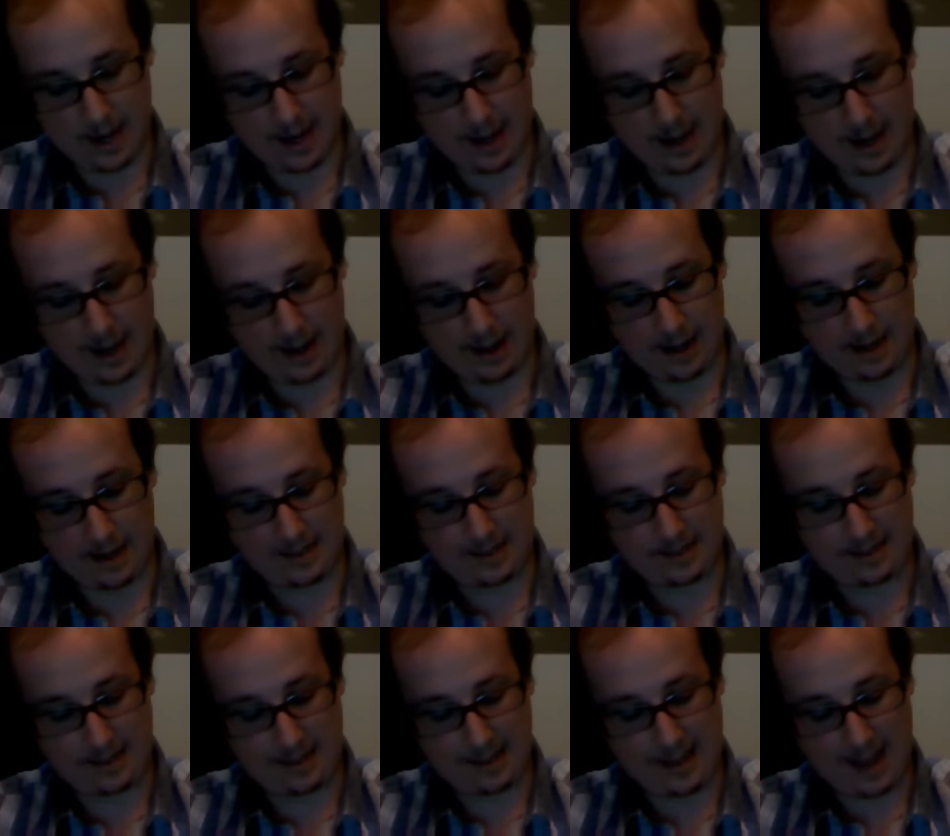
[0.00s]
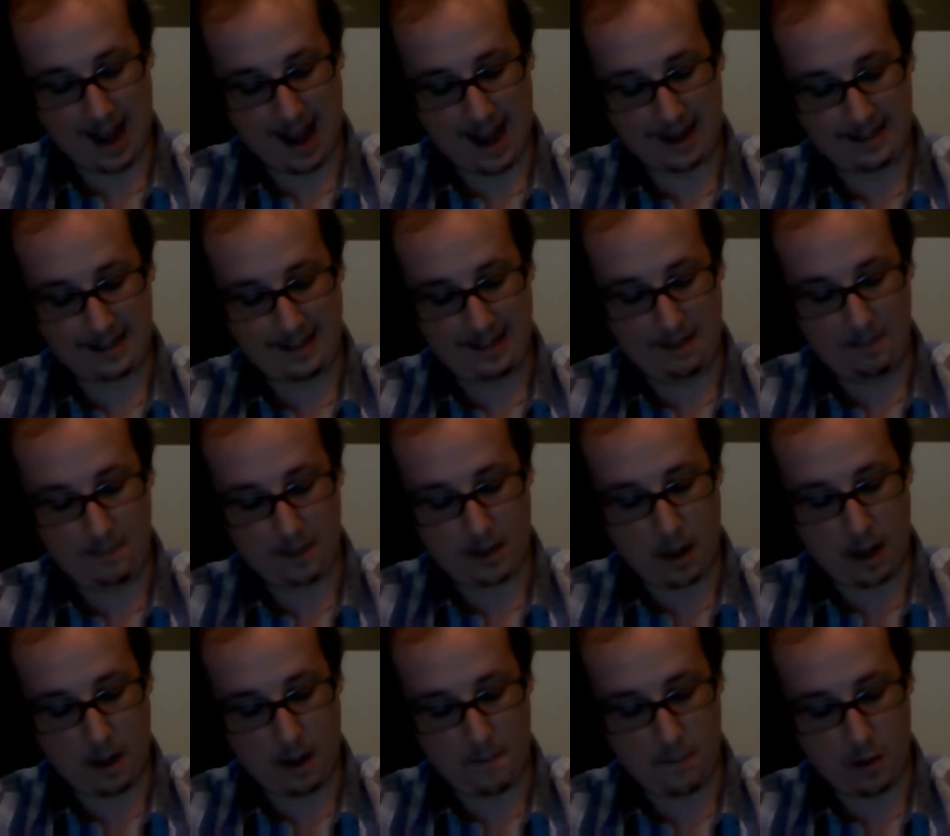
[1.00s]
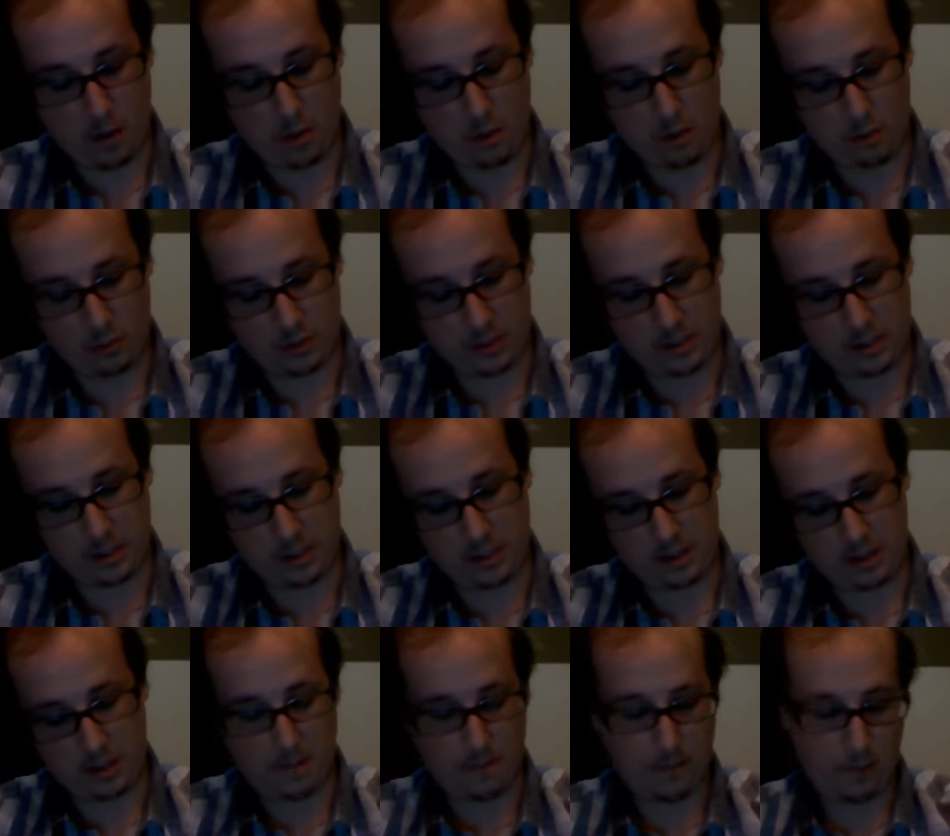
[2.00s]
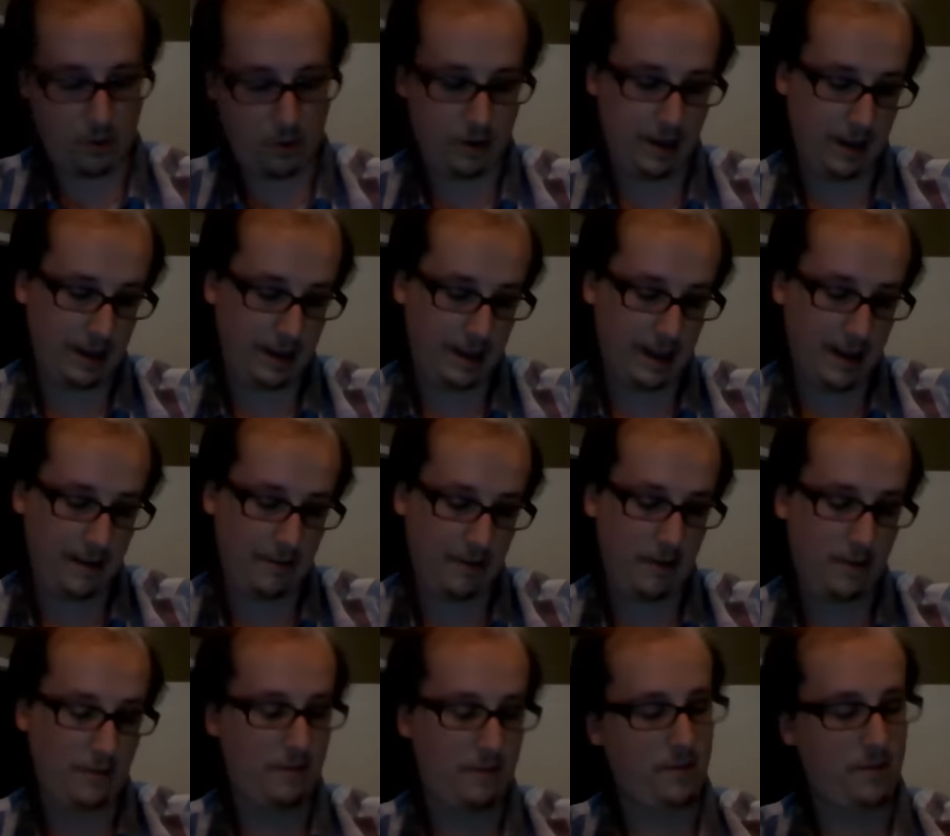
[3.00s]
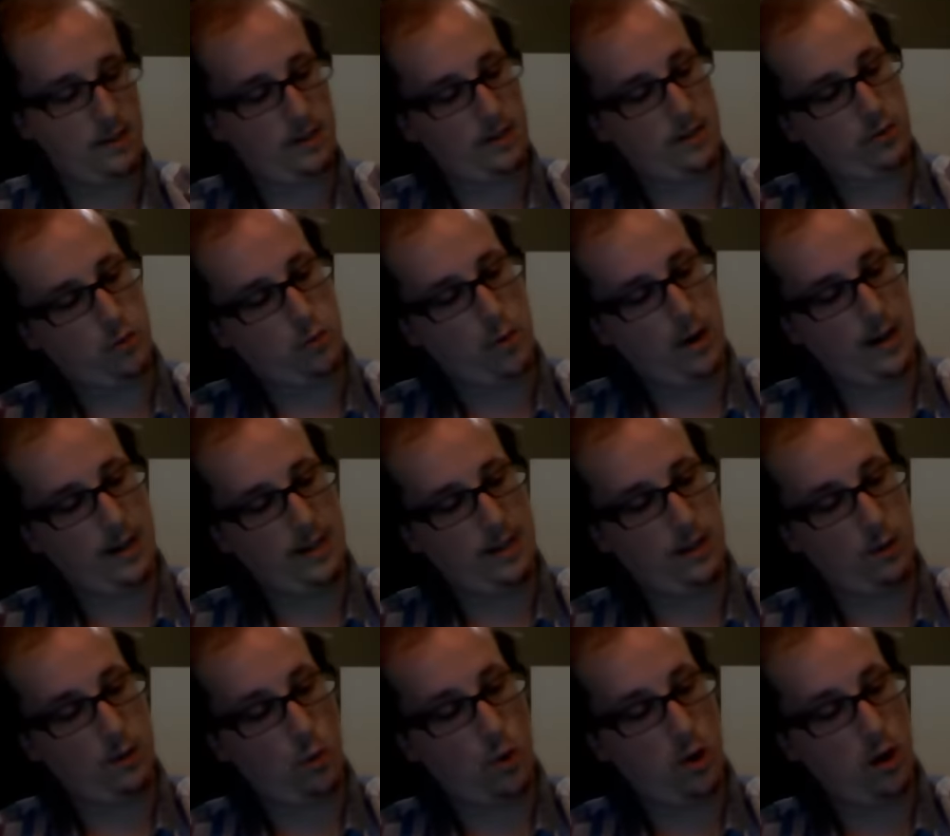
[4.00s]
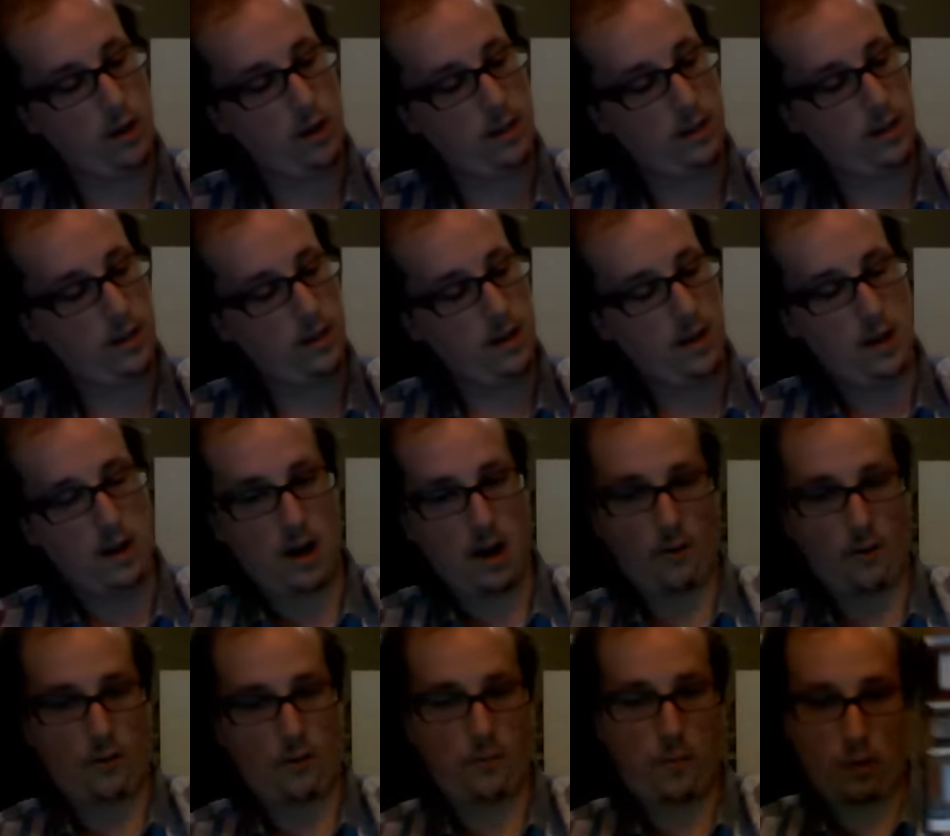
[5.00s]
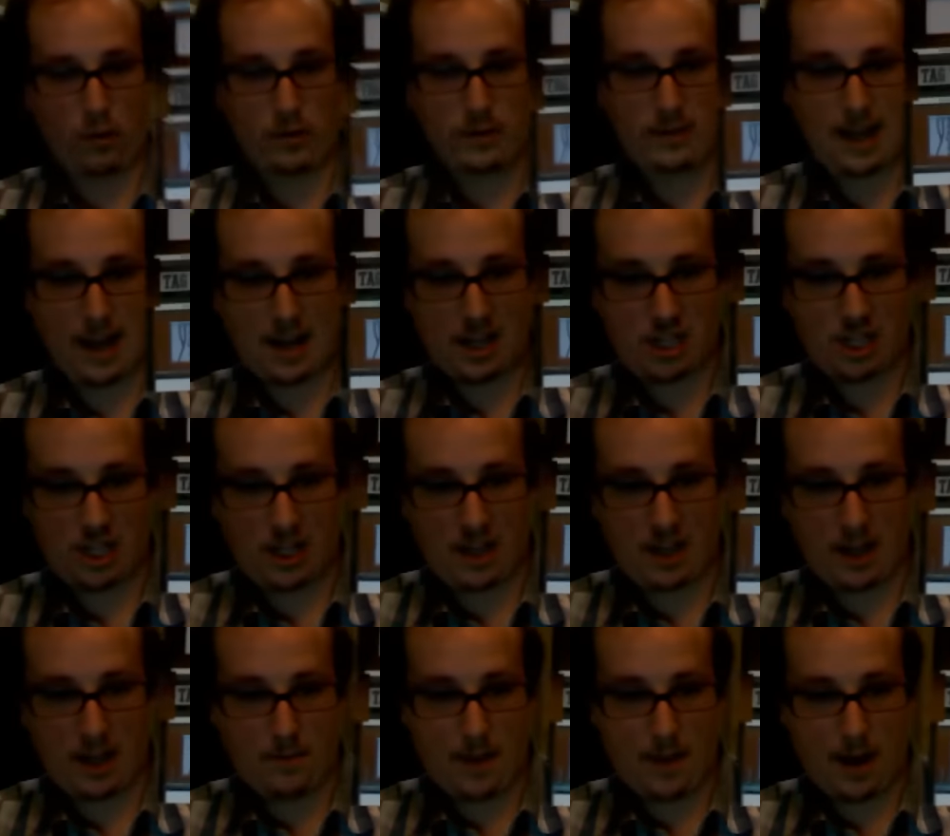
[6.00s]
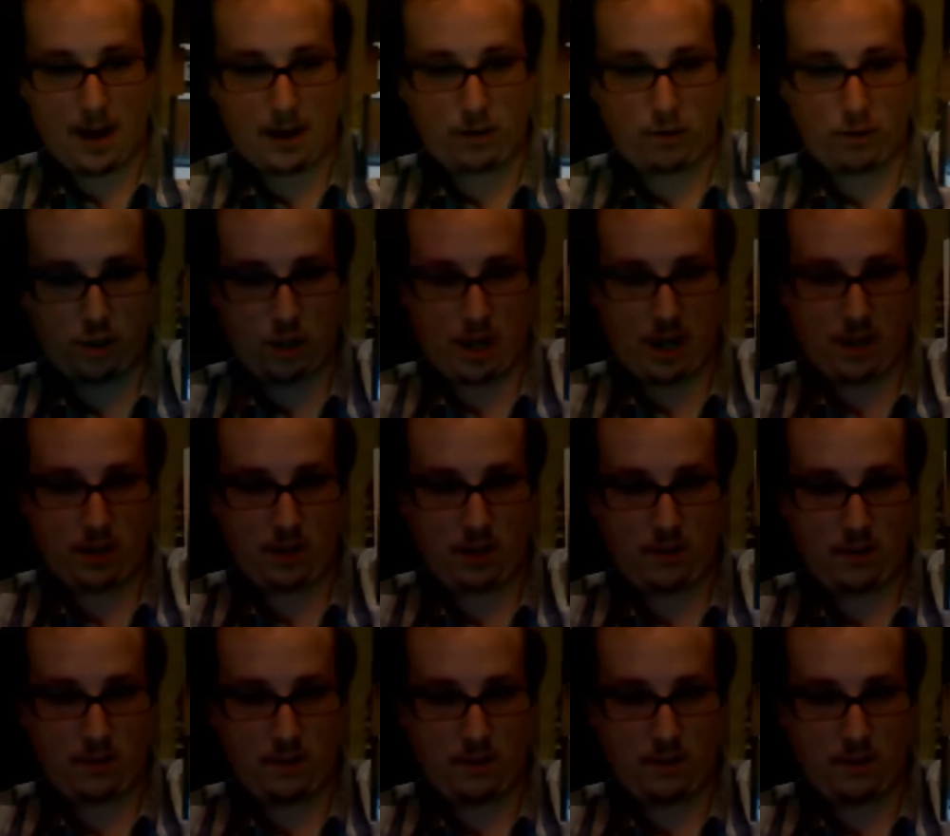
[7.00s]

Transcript: Uh, I got a tag team combos numbered 11 of 21 of Paul Stastny and Matt Duchene